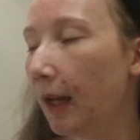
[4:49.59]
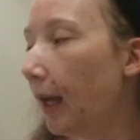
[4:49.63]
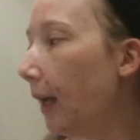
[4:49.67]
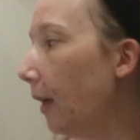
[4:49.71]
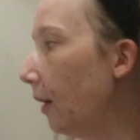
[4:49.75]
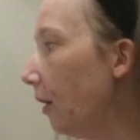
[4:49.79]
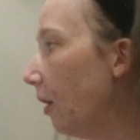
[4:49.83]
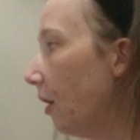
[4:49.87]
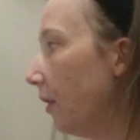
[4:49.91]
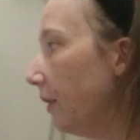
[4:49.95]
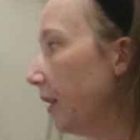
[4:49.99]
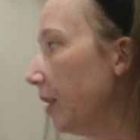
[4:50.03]

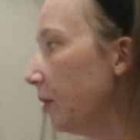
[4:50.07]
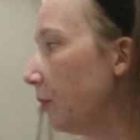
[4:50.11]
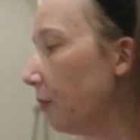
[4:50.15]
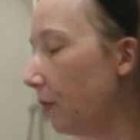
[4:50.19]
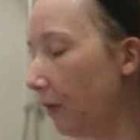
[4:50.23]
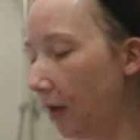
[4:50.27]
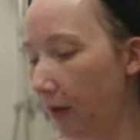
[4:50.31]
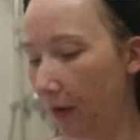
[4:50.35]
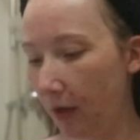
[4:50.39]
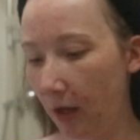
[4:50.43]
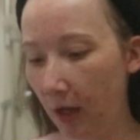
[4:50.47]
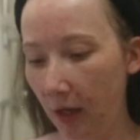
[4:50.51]
I got this
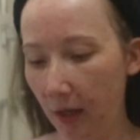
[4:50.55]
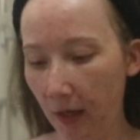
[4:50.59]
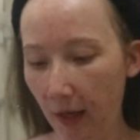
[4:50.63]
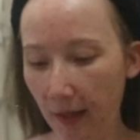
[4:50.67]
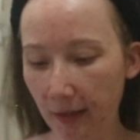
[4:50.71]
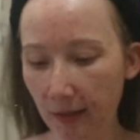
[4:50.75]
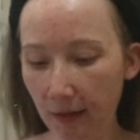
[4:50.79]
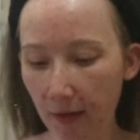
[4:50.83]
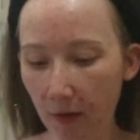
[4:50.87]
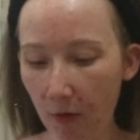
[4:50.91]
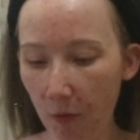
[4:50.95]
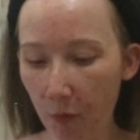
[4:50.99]

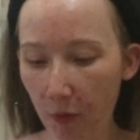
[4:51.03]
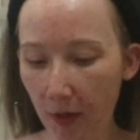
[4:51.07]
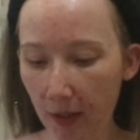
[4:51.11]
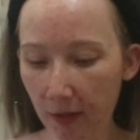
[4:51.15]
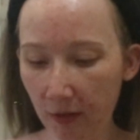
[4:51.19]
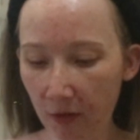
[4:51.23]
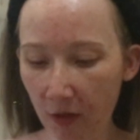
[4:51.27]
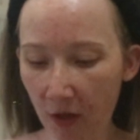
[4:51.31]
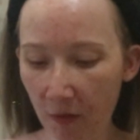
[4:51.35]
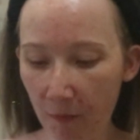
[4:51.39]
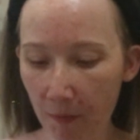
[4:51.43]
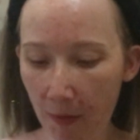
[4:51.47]
as a little
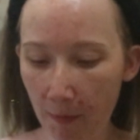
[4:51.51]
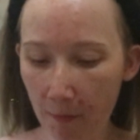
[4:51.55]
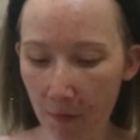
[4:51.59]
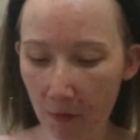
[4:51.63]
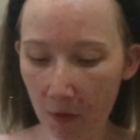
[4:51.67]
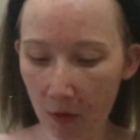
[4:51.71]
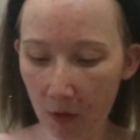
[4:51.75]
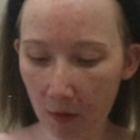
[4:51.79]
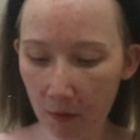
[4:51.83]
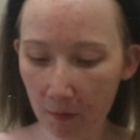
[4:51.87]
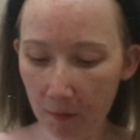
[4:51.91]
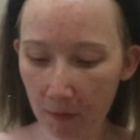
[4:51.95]
present off my
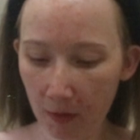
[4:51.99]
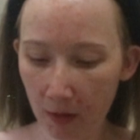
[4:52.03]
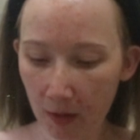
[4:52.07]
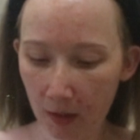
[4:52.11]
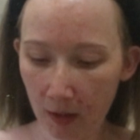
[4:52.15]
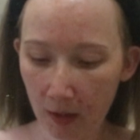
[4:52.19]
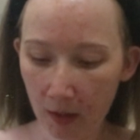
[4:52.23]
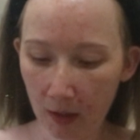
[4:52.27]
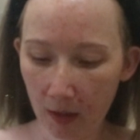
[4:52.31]
mum